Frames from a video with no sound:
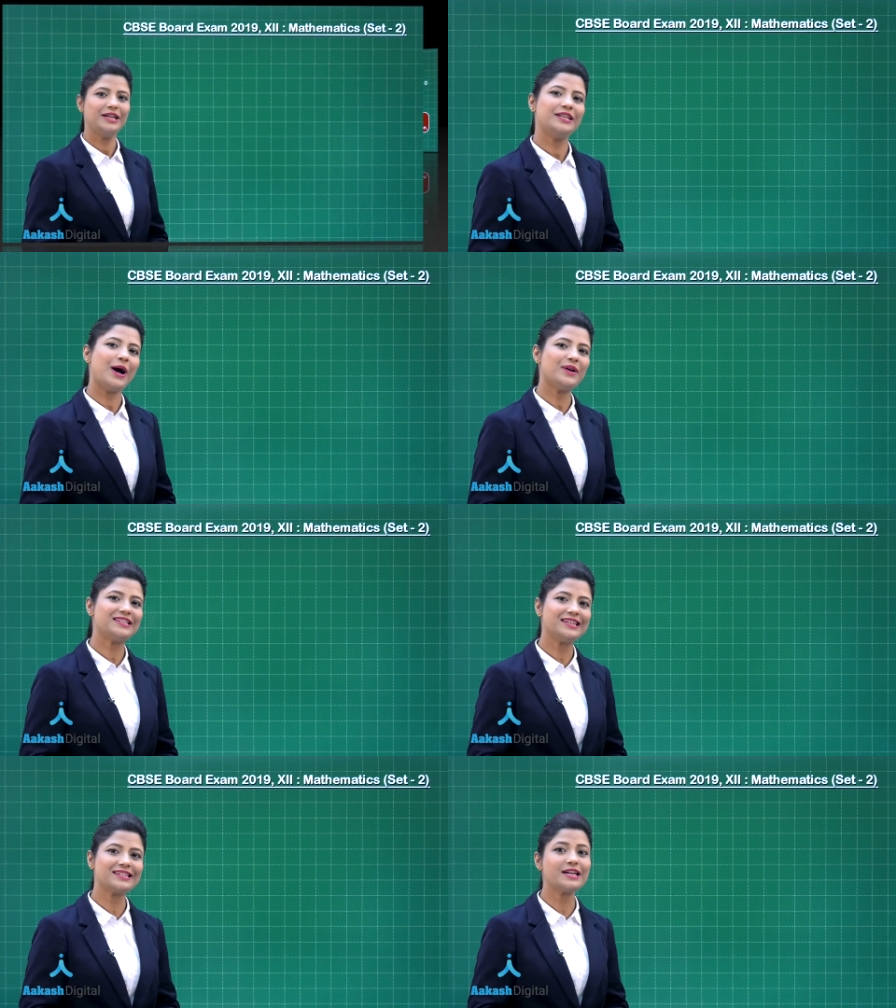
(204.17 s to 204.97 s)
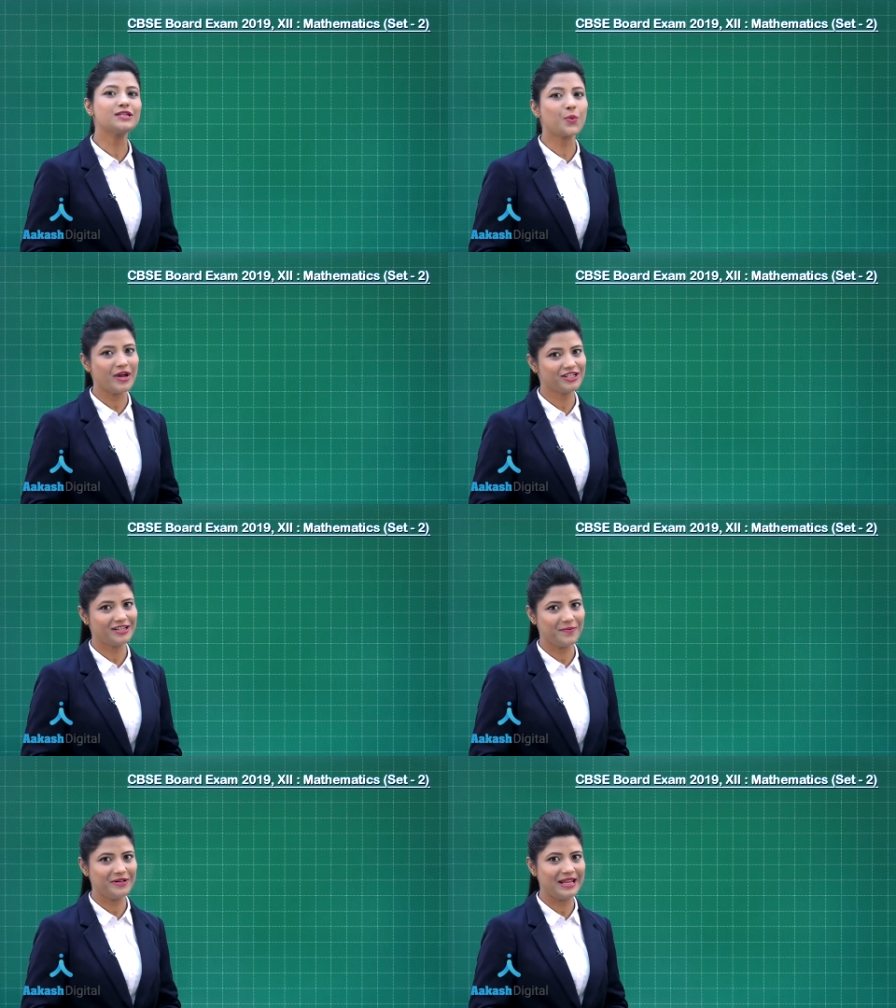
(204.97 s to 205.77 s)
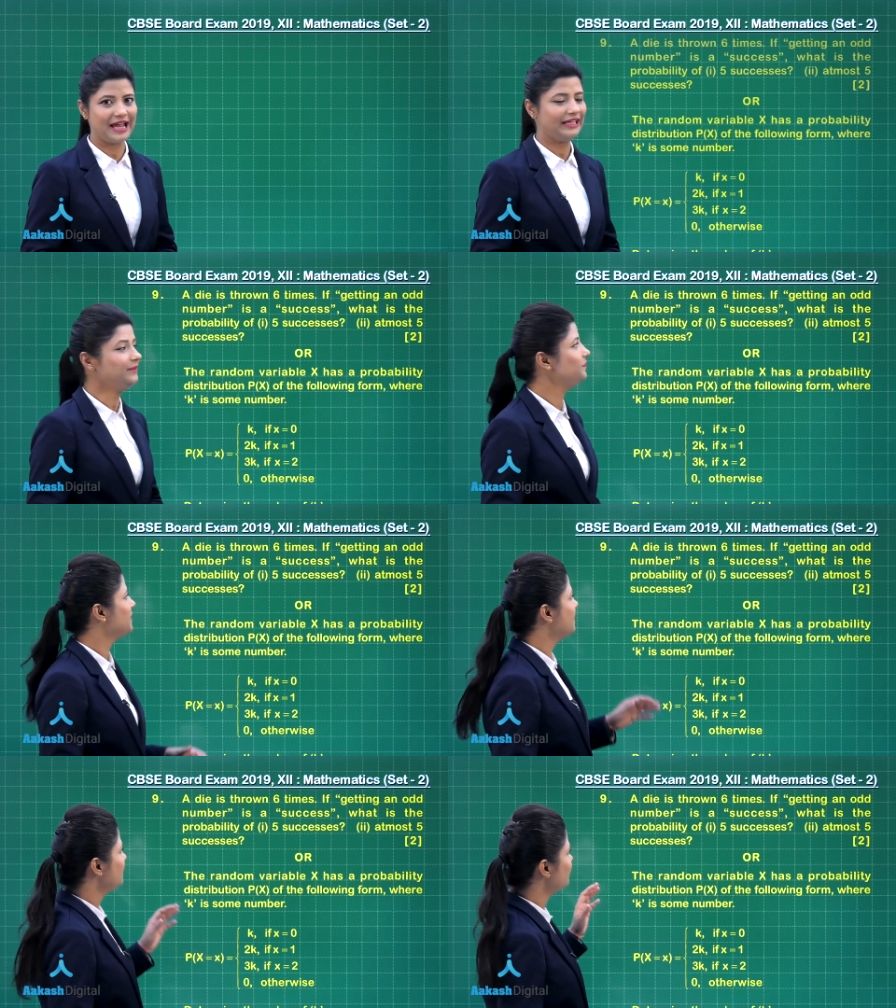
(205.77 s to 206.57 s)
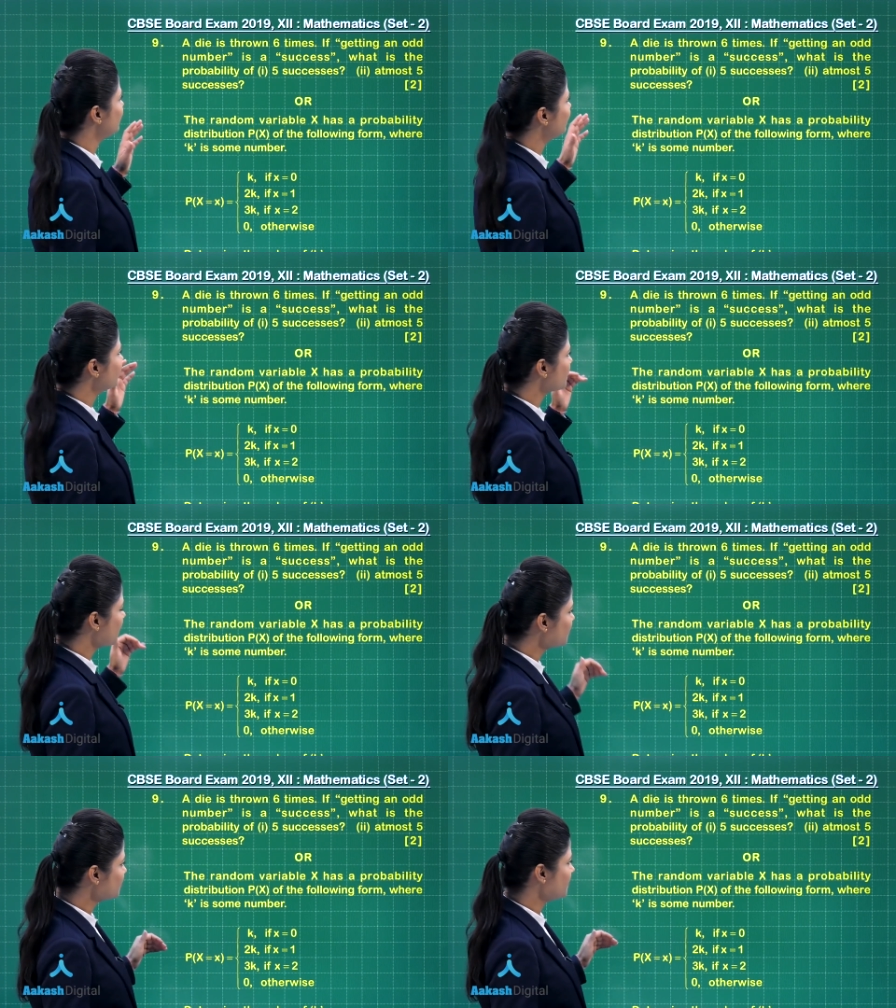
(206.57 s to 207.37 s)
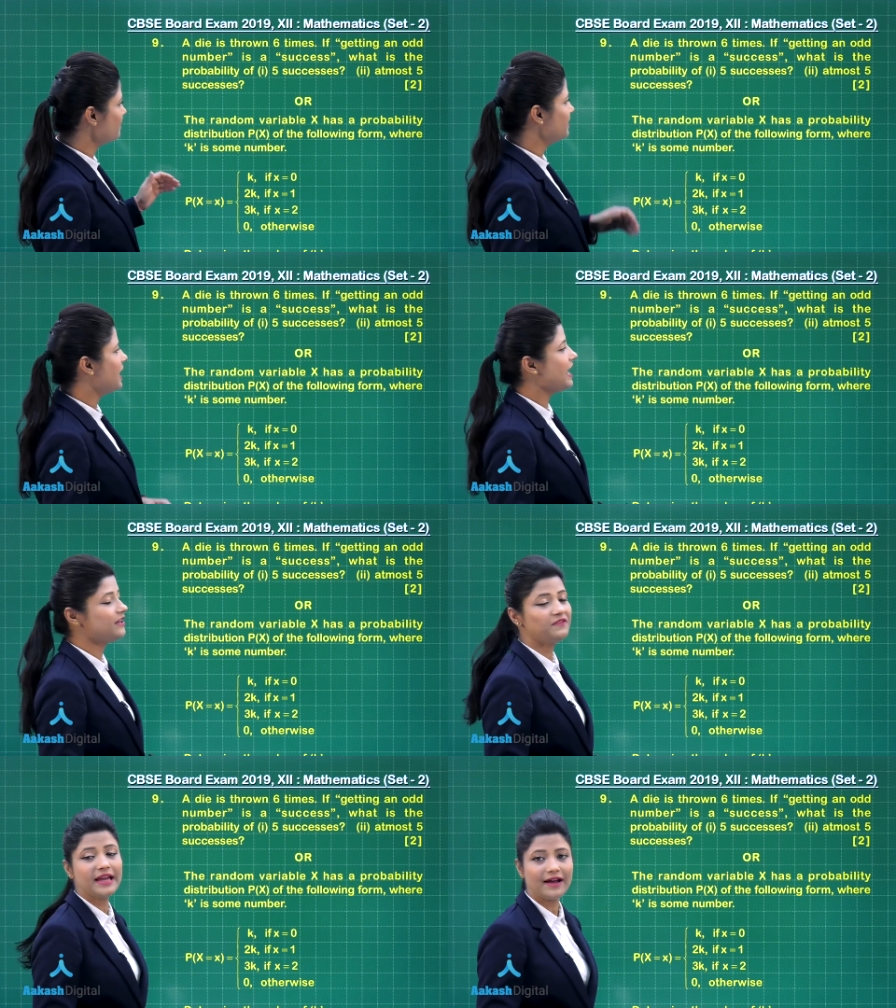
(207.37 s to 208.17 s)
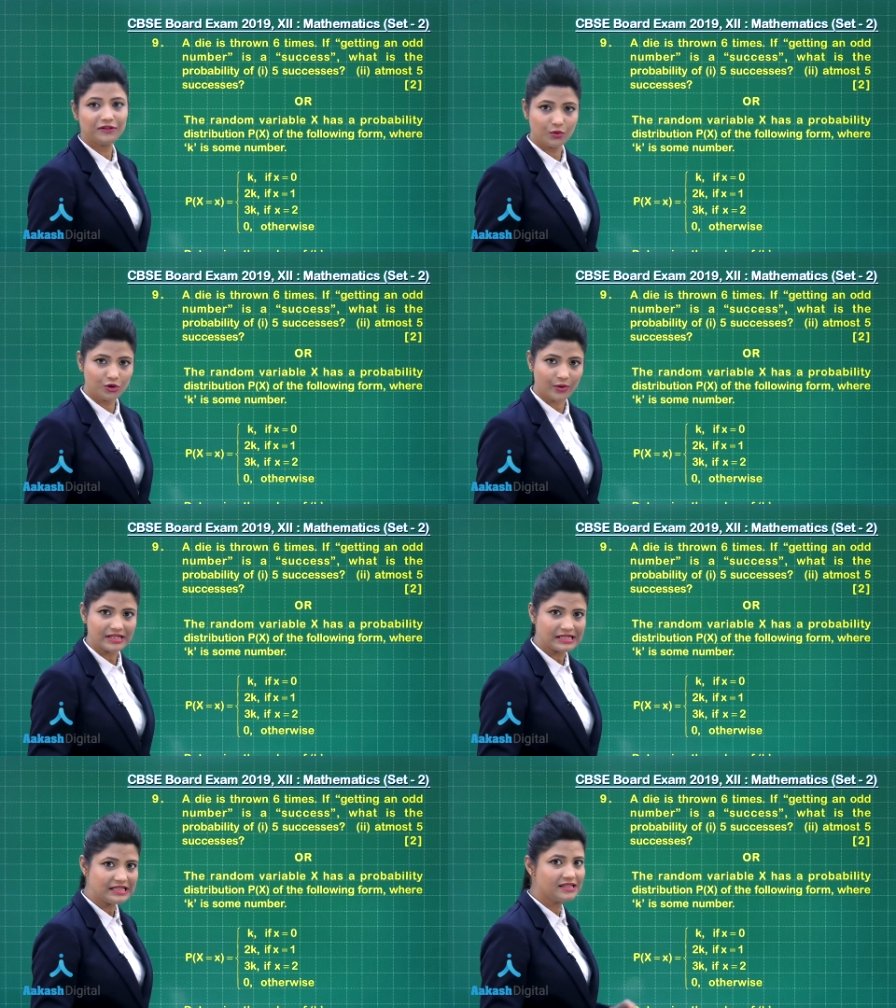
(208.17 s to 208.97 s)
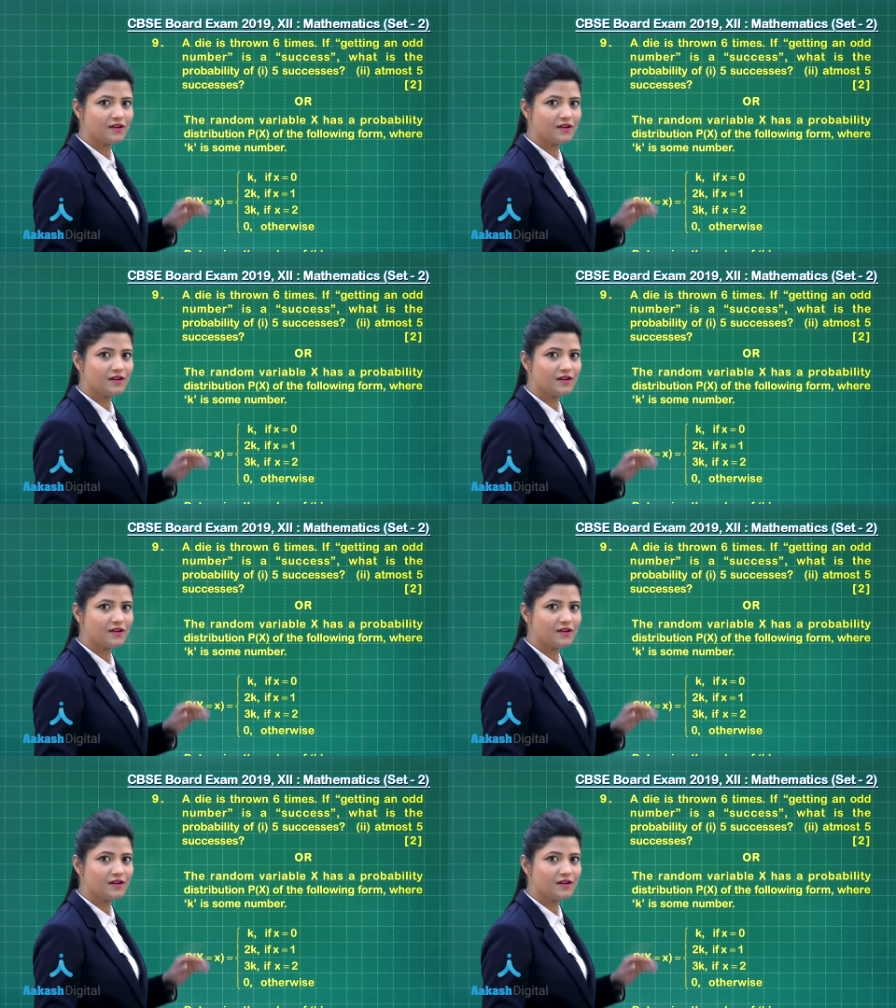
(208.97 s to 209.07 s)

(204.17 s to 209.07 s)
Now let's discuss question number nine. Here in this question number nine, we have two choices.